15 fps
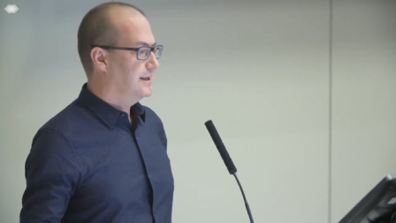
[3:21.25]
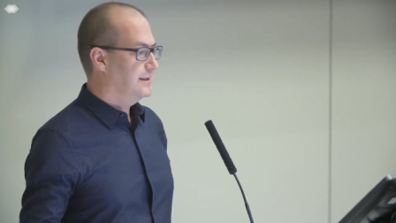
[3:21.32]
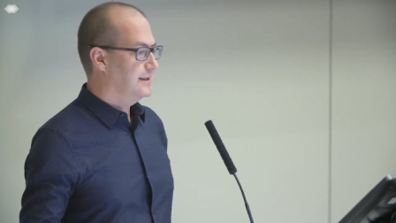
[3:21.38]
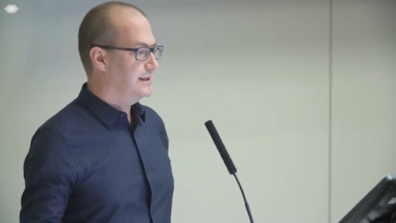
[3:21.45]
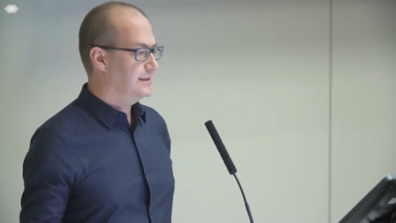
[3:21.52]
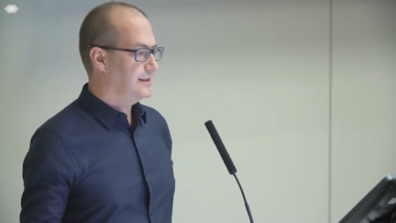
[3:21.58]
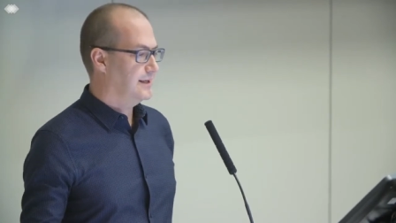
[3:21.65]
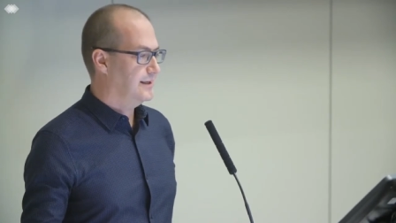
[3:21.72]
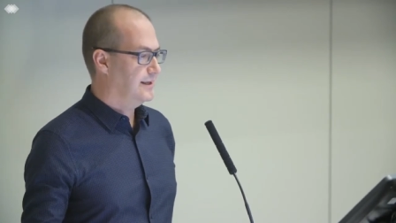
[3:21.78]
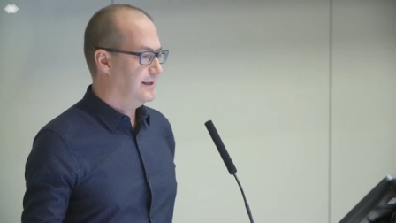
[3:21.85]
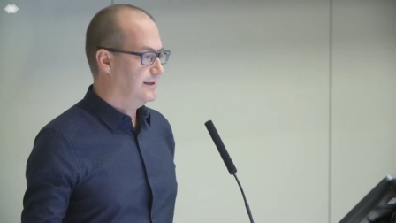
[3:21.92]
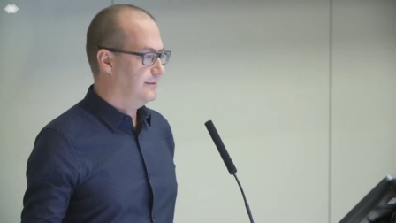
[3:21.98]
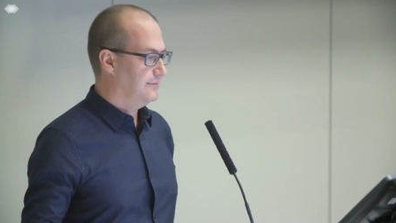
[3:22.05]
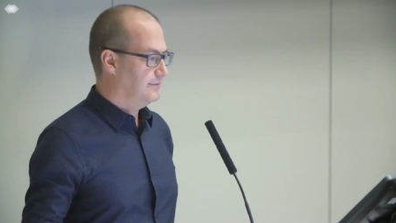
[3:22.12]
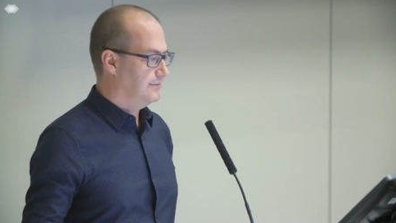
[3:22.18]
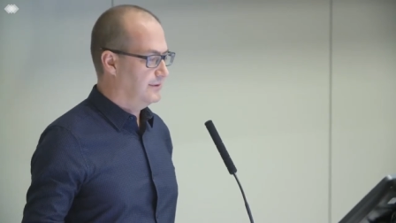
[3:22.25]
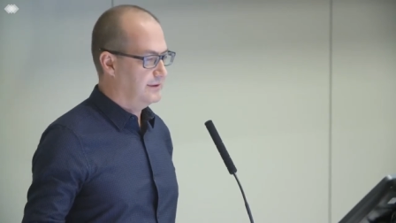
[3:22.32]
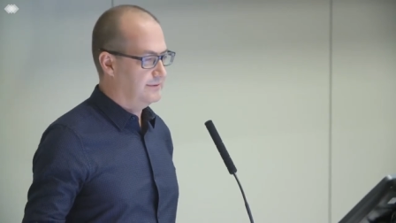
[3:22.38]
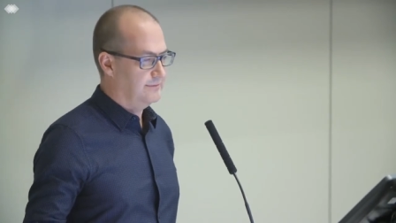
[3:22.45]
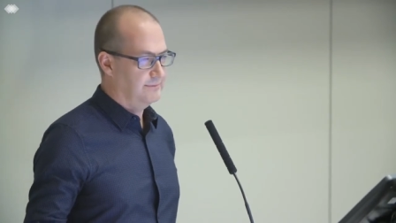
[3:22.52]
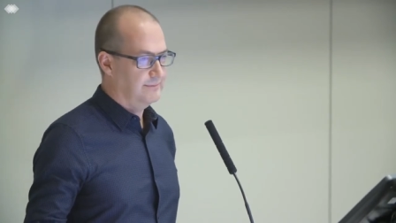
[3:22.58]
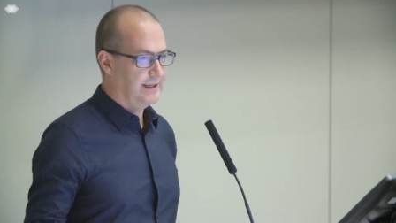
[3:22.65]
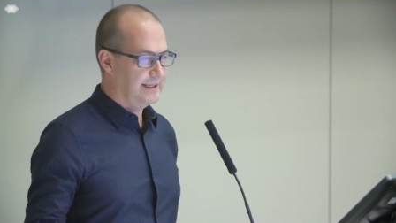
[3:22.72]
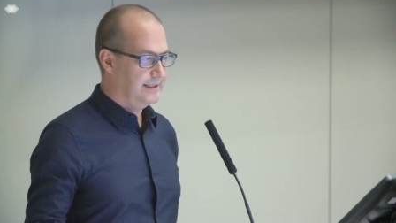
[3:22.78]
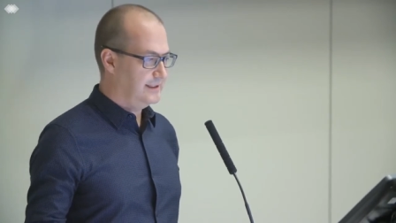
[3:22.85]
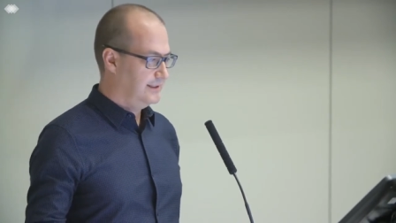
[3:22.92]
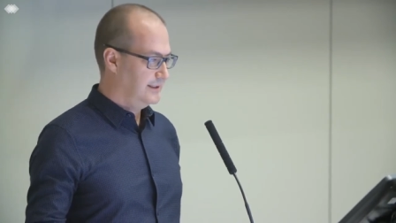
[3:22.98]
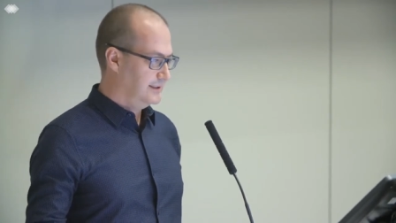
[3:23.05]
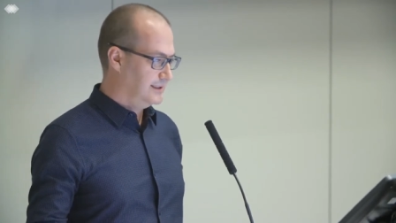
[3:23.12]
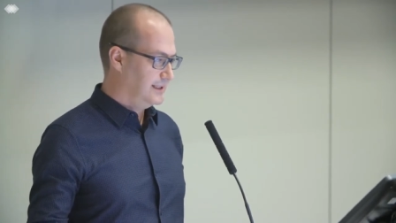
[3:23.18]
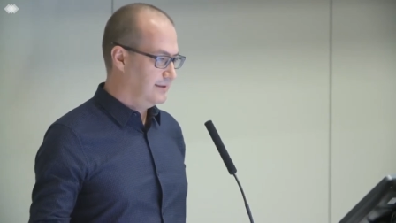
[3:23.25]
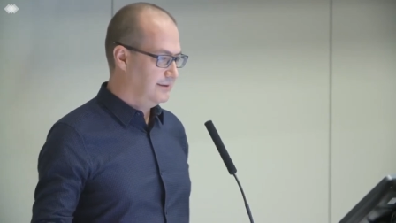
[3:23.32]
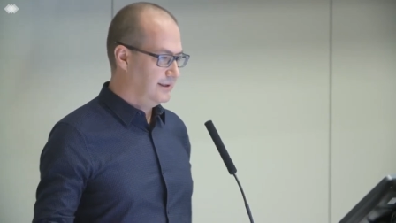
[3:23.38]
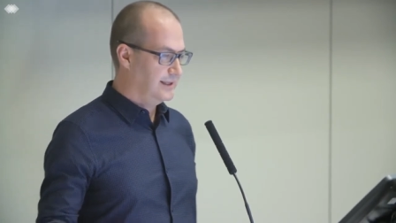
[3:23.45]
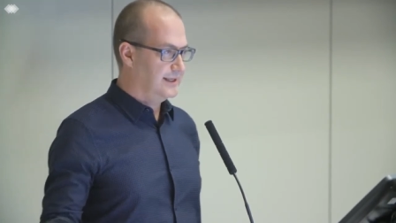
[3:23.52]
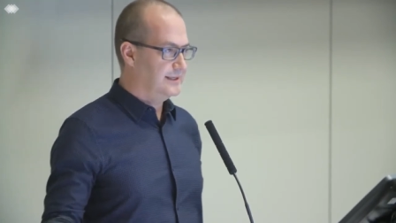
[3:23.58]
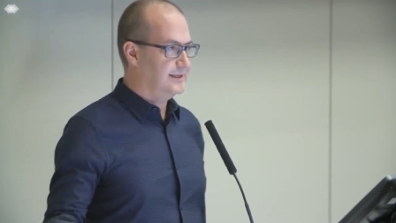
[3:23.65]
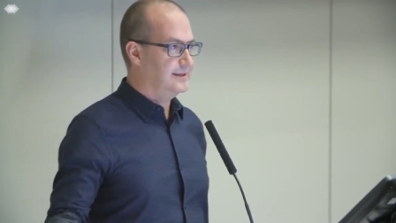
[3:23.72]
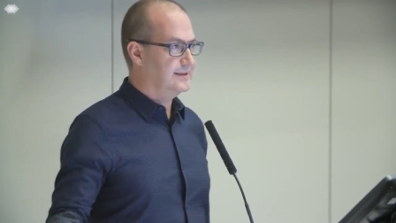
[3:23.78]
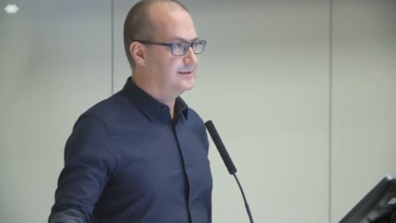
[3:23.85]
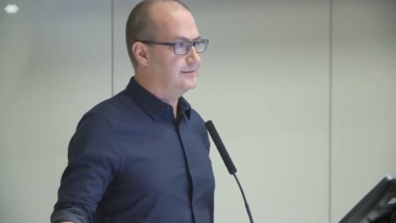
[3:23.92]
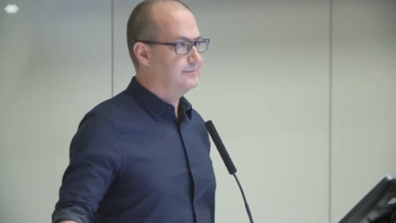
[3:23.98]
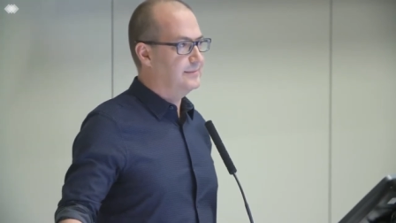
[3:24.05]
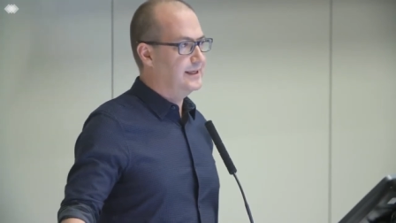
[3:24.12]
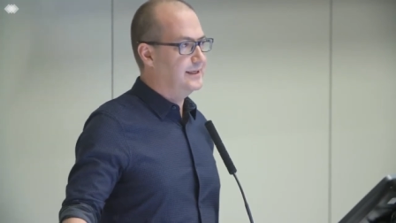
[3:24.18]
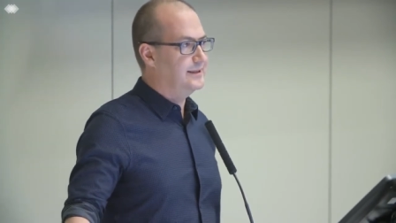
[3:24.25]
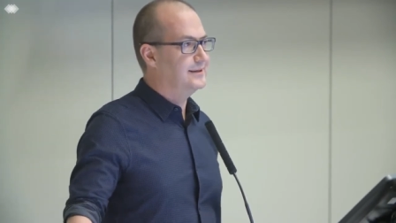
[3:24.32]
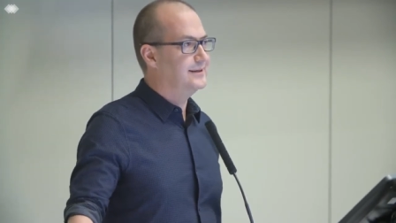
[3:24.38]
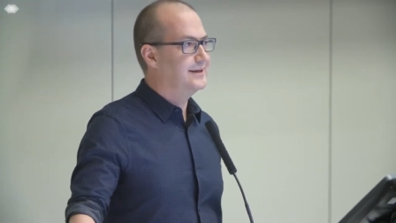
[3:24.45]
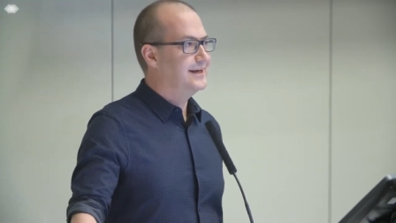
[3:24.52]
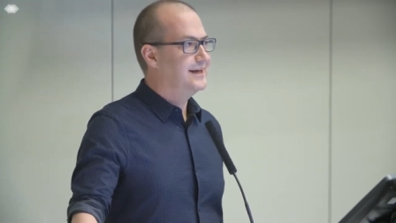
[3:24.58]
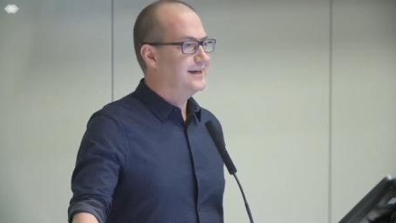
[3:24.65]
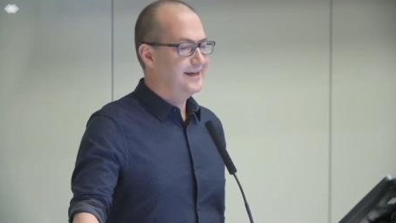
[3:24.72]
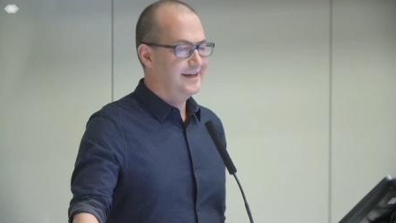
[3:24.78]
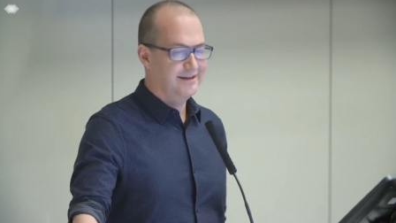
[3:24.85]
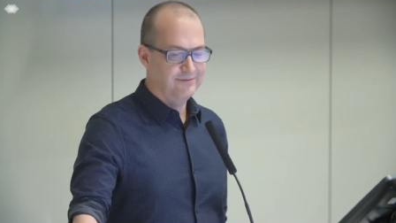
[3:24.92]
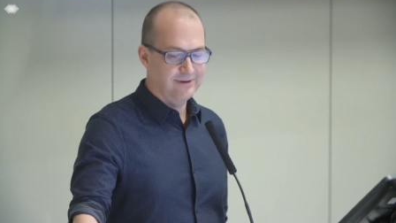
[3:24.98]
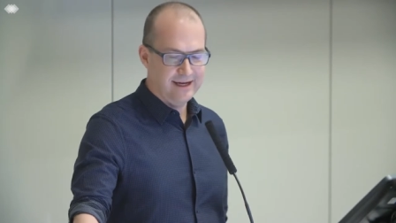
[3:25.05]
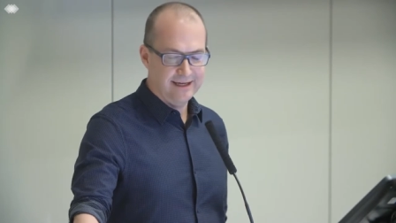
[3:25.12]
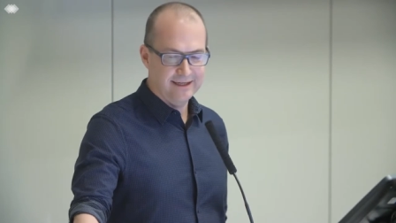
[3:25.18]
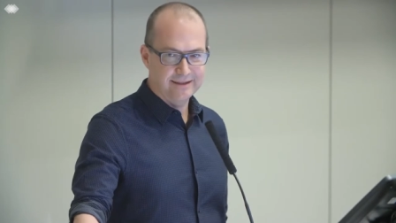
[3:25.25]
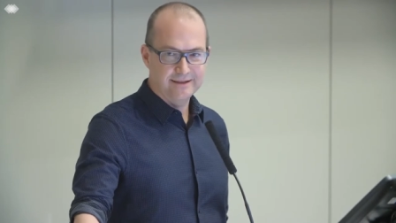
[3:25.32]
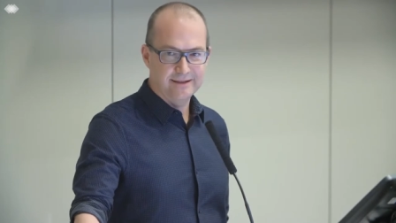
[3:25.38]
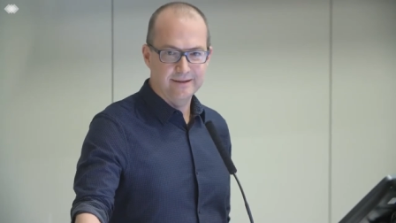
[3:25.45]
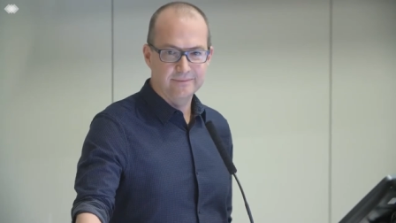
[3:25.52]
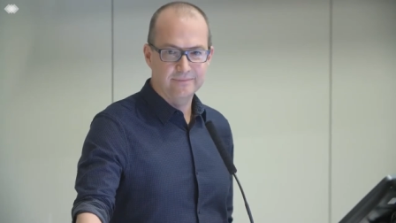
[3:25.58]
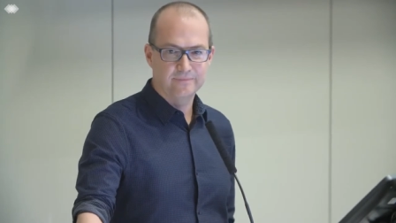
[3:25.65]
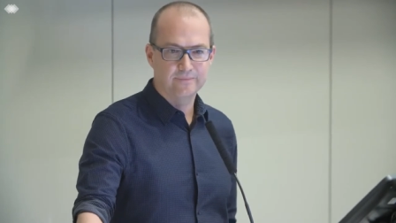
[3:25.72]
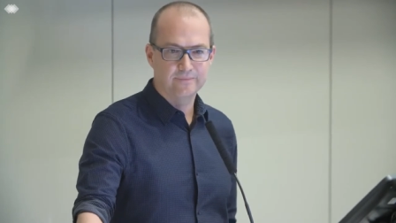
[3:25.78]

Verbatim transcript: these high and mighty sounding ideas mean in reality.